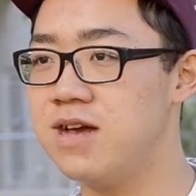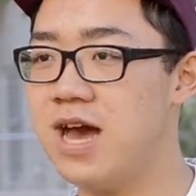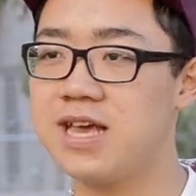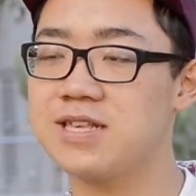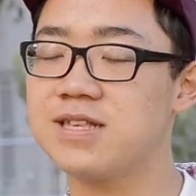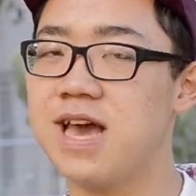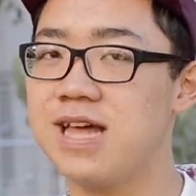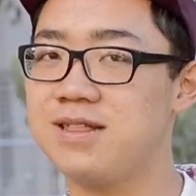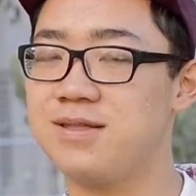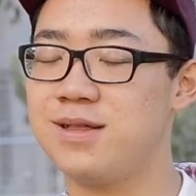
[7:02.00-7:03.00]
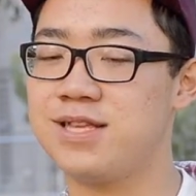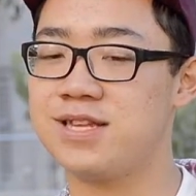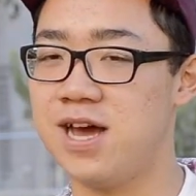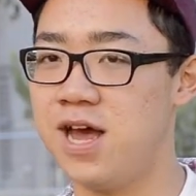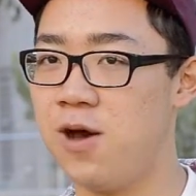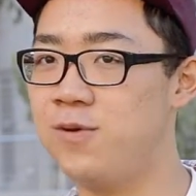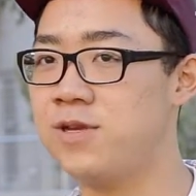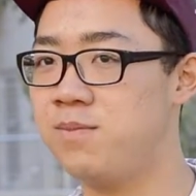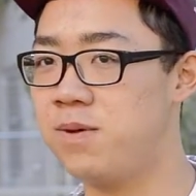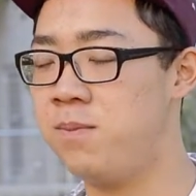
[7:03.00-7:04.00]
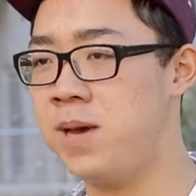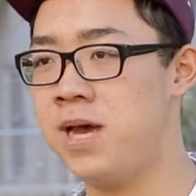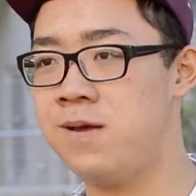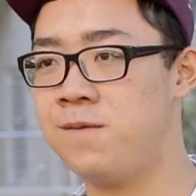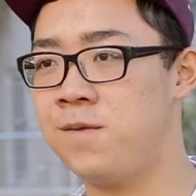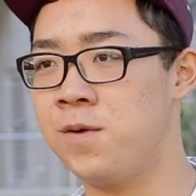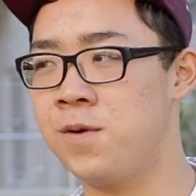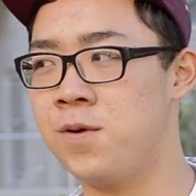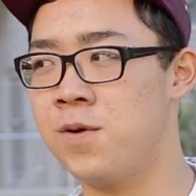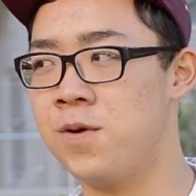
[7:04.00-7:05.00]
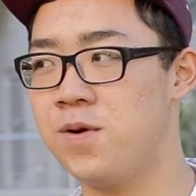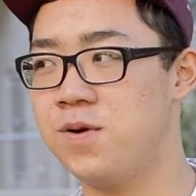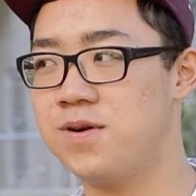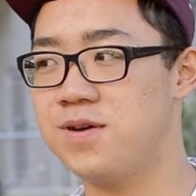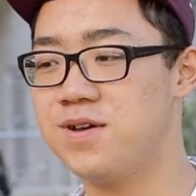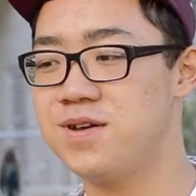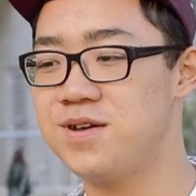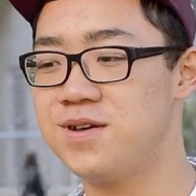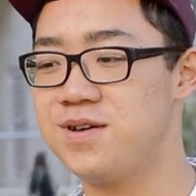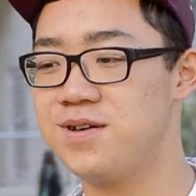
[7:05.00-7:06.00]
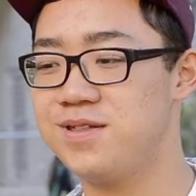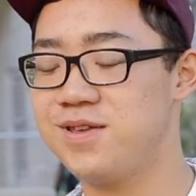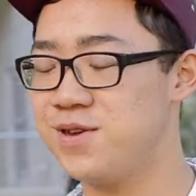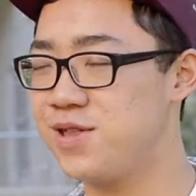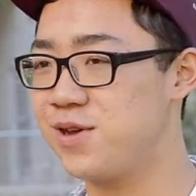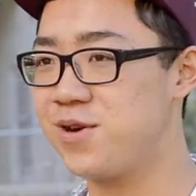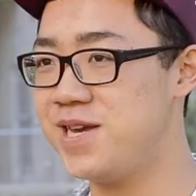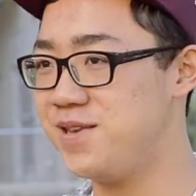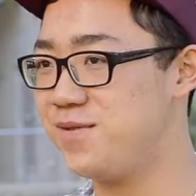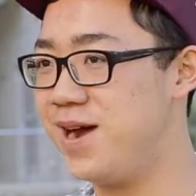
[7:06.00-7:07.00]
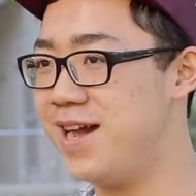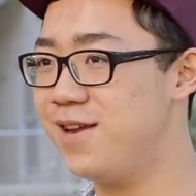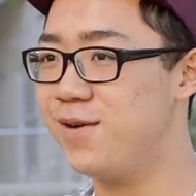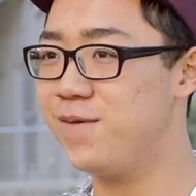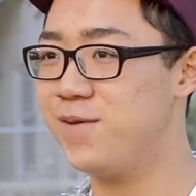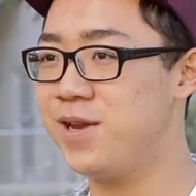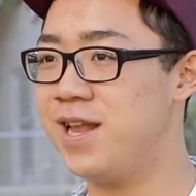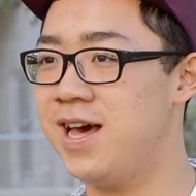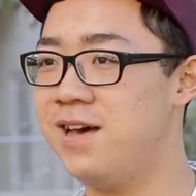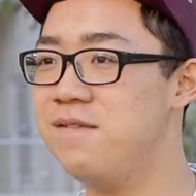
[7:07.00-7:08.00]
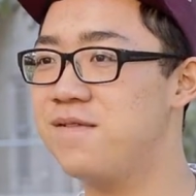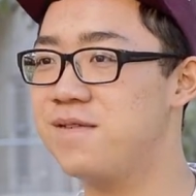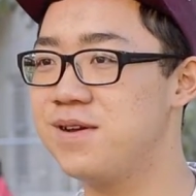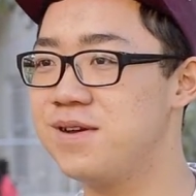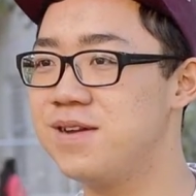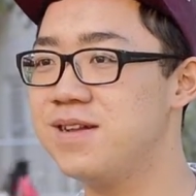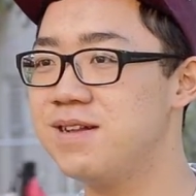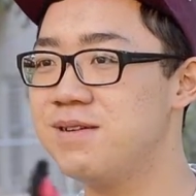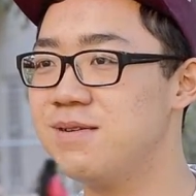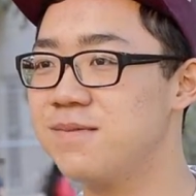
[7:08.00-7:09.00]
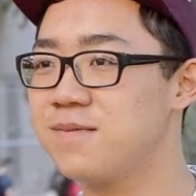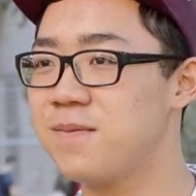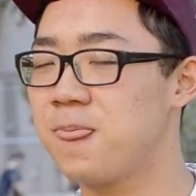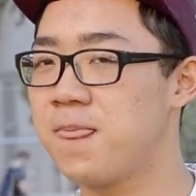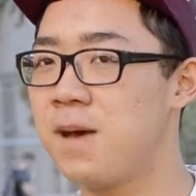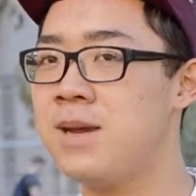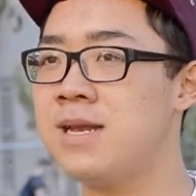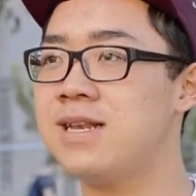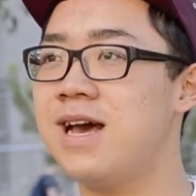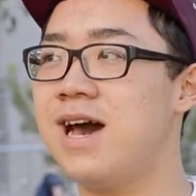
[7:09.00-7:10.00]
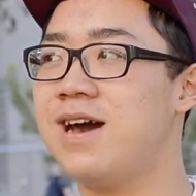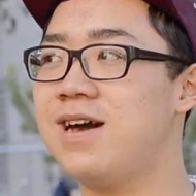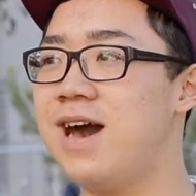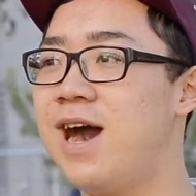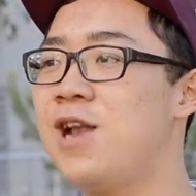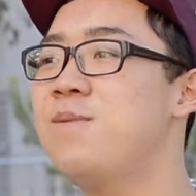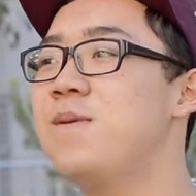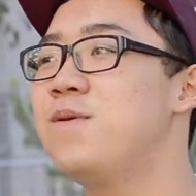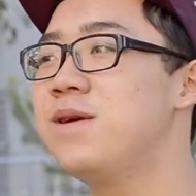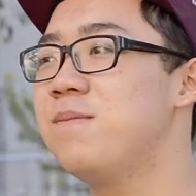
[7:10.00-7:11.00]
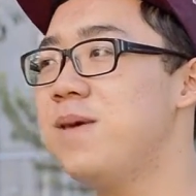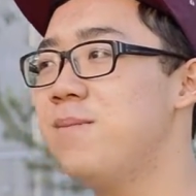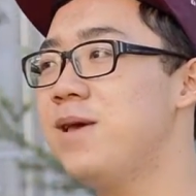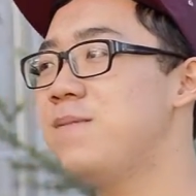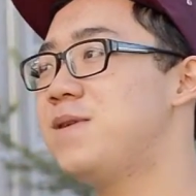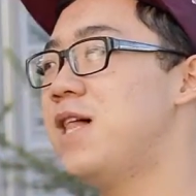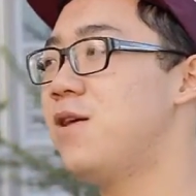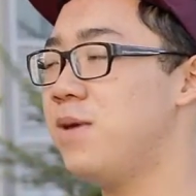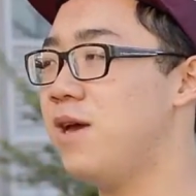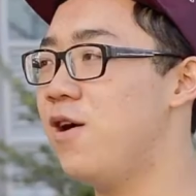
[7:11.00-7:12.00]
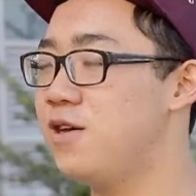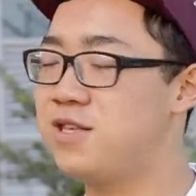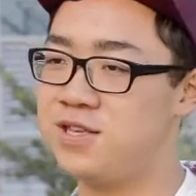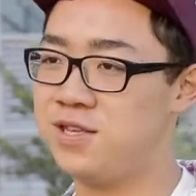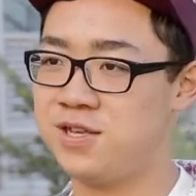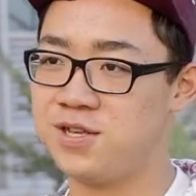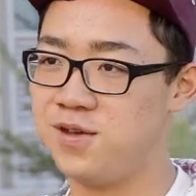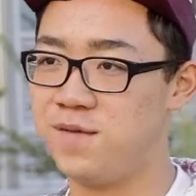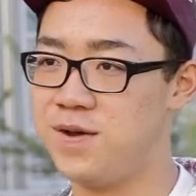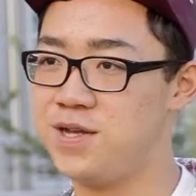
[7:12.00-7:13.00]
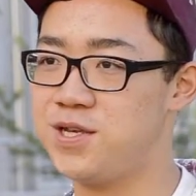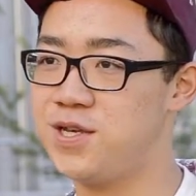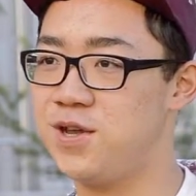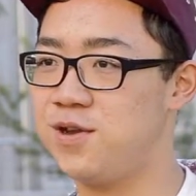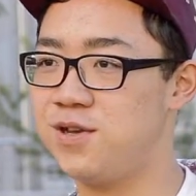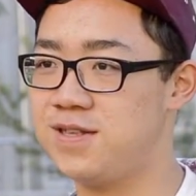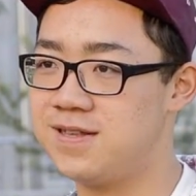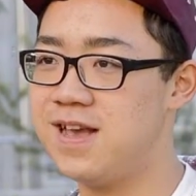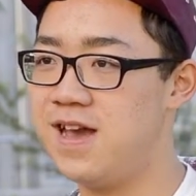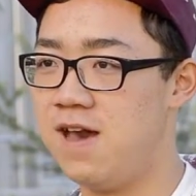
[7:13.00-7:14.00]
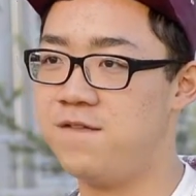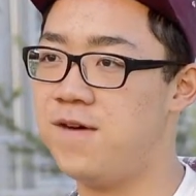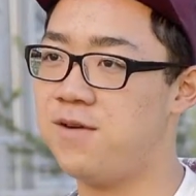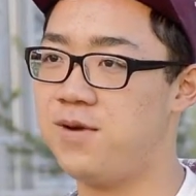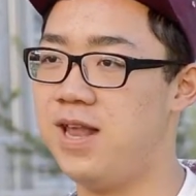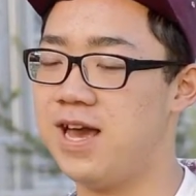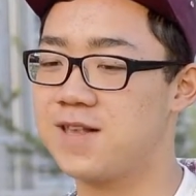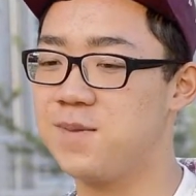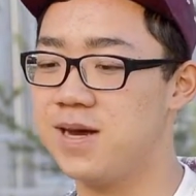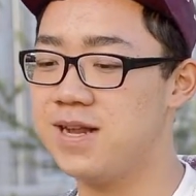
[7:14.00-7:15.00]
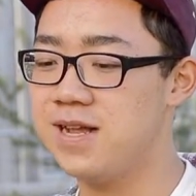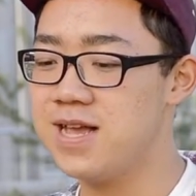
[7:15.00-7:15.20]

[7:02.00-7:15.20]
I guess at the start I wasn't prepared for, you know, the crazy ride of uni life. I mean, I know people keep telling me, oh, it's just your first year, you know, just have fun, relax. But